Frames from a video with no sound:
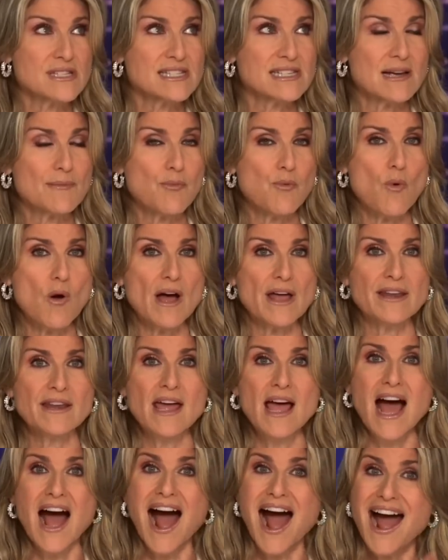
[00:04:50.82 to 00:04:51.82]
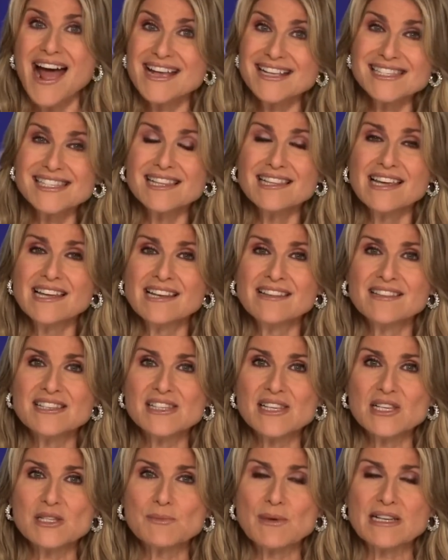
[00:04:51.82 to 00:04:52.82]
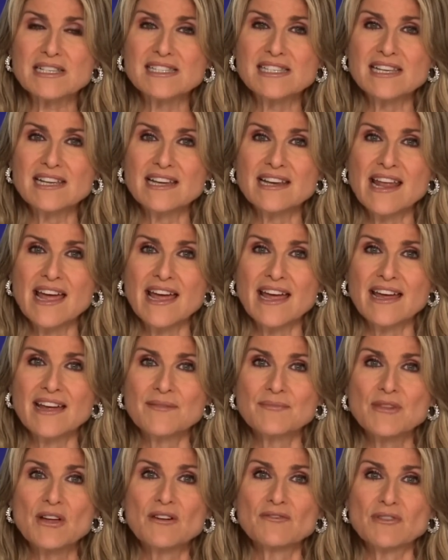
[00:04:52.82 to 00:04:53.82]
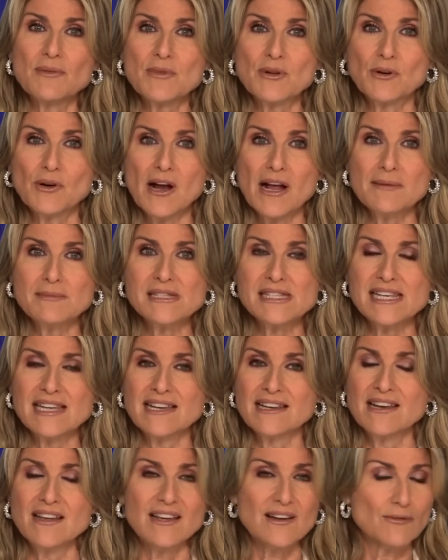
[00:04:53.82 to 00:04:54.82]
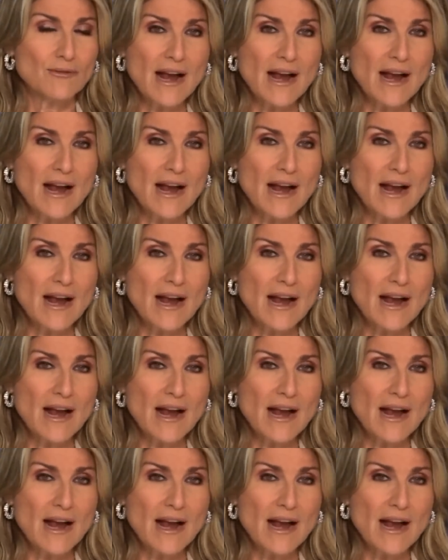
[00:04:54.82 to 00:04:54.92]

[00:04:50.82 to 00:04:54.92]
step one isolating the suspect's DNA from the crime scene.